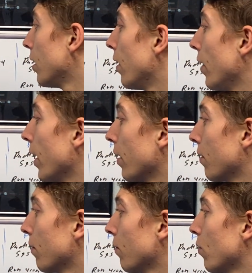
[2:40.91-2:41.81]
Then
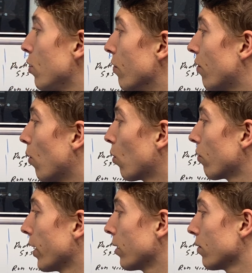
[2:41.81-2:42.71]
you have 4
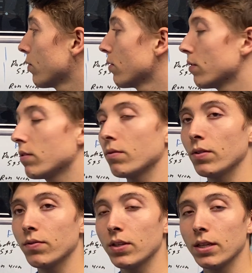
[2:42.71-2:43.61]
rounds,
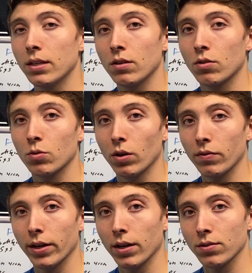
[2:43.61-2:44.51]
15 or 12
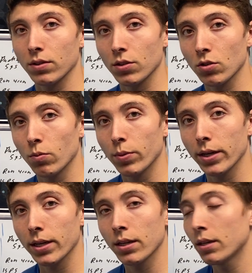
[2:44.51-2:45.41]
cals on the assault
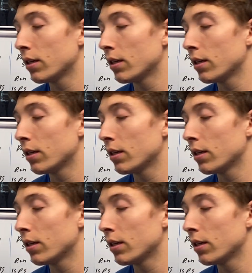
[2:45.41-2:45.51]
bike,